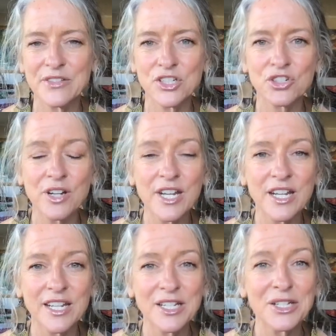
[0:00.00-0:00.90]
the
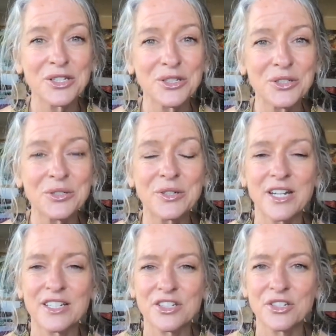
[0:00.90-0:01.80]
training, you
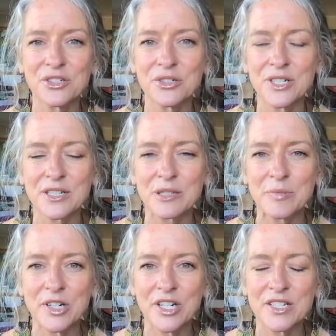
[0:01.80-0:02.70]
get to
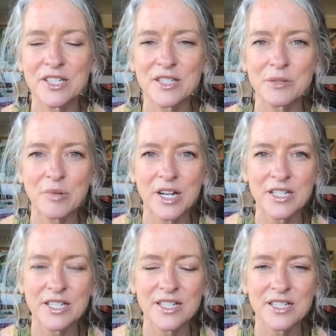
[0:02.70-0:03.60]
experience this
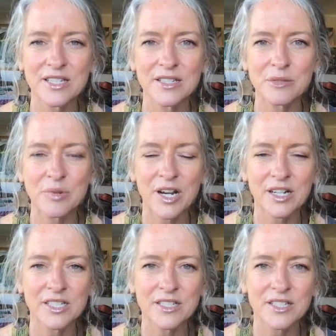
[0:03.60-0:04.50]
process and this
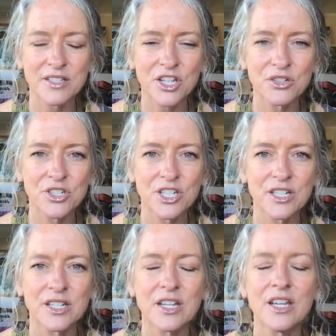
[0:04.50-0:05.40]
practice, this
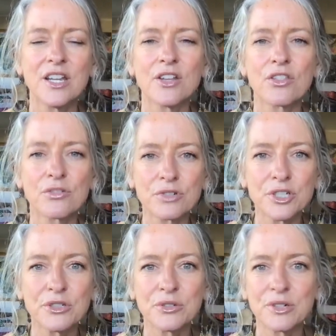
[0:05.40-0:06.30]
coaching
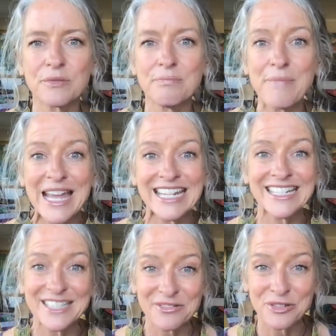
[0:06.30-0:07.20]
through many
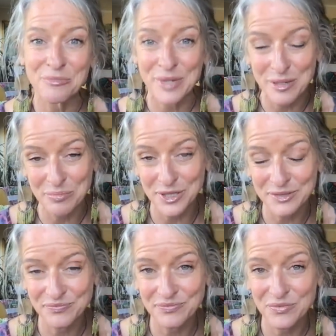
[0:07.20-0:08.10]
different people,
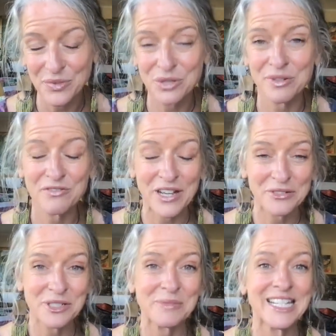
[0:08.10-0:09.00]
which we
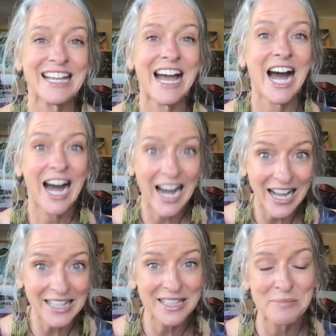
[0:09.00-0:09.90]
found to be
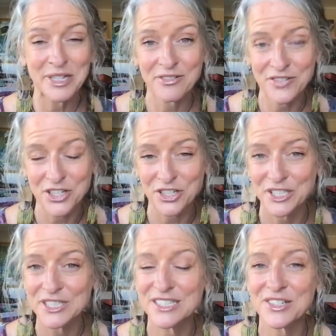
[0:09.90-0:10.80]
highly
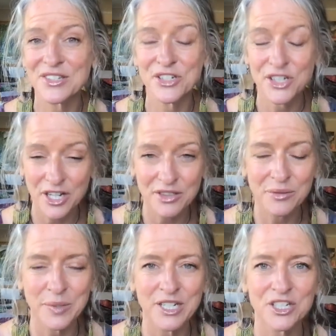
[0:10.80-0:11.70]
beneficial. It is not the
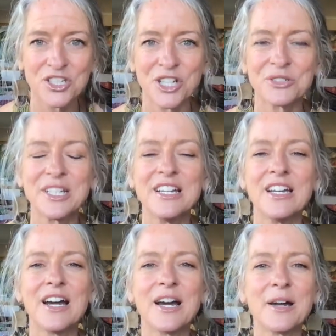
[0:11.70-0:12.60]
Whitney show.
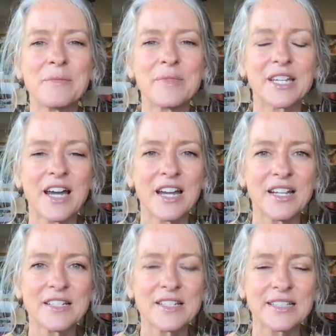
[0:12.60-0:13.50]
Um, the
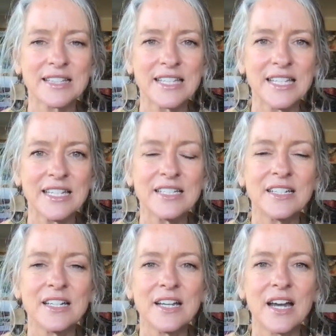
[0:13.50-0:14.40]
guides lead
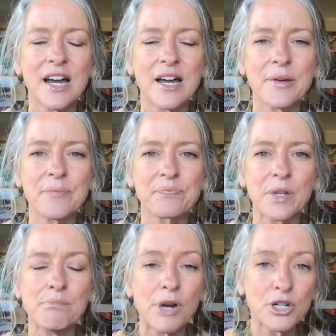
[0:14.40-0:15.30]
um,
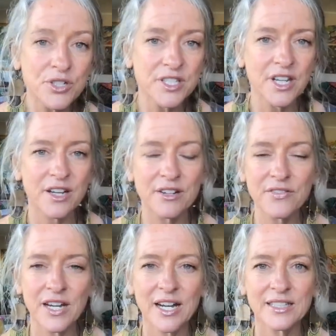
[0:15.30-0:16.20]
most of,
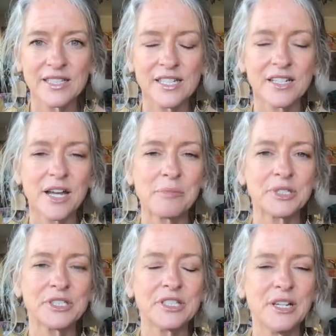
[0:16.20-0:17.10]
I lead a
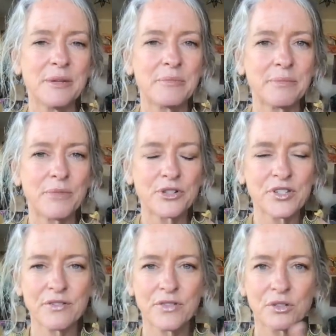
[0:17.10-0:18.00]
couple, but
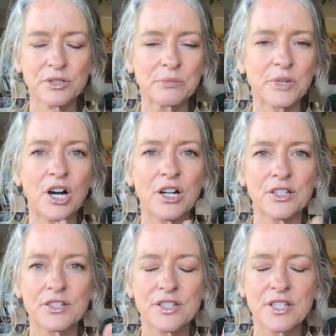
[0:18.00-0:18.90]
most of the group
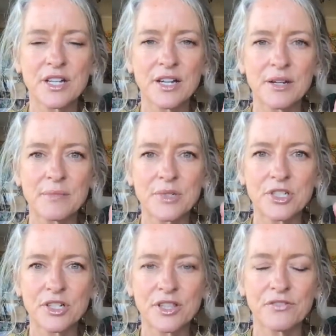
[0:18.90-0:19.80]
calls um,
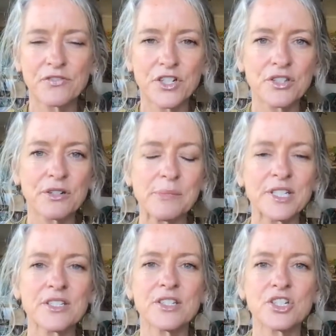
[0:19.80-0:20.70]
during the first three
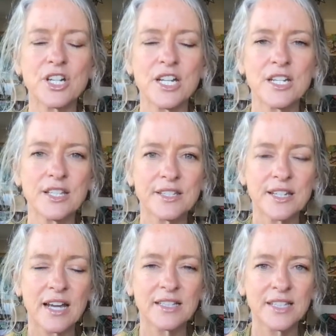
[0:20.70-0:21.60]
months of the training, and then
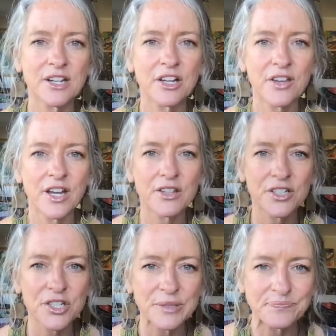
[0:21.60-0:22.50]
I lead all the
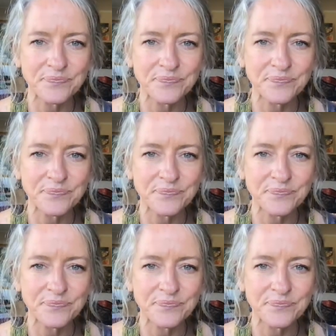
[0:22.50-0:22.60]
others.